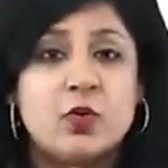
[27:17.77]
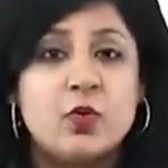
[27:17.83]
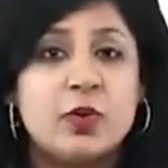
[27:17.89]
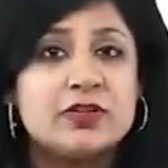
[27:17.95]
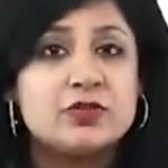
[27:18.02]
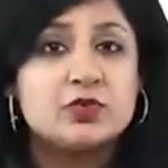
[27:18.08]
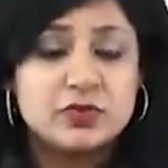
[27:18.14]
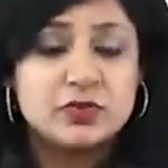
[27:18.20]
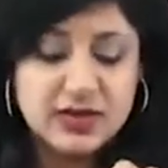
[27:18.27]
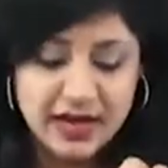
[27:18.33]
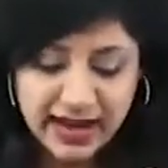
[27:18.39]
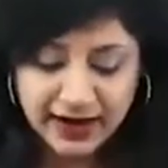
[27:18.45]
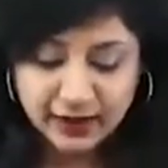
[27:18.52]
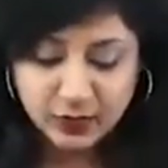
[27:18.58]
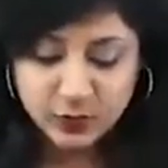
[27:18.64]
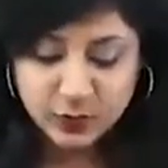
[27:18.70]
go into the
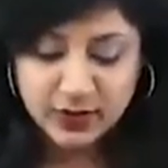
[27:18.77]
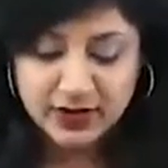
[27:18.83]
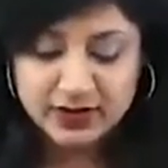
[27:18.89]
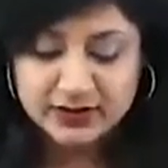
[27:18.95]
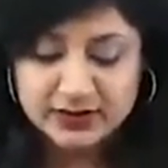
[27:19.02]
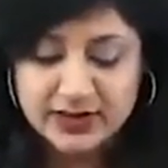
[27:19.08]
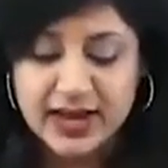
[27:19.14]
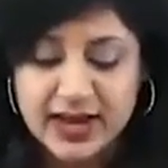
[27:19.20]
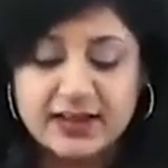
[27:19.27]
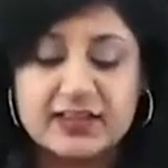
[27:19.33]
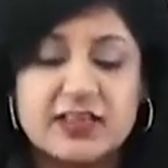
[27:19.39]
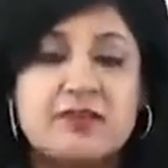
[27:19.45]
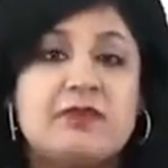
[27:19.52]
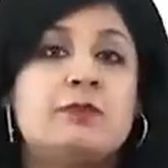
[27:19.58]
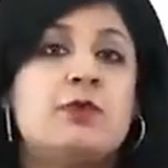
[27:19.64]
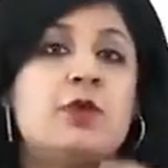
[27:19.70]
aqueous and
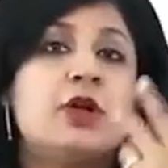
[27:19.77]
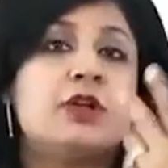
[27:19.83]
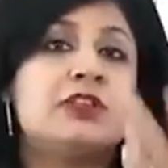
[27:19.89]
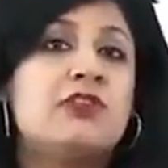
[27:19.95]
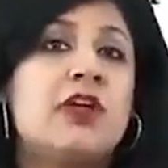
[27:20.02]
they will block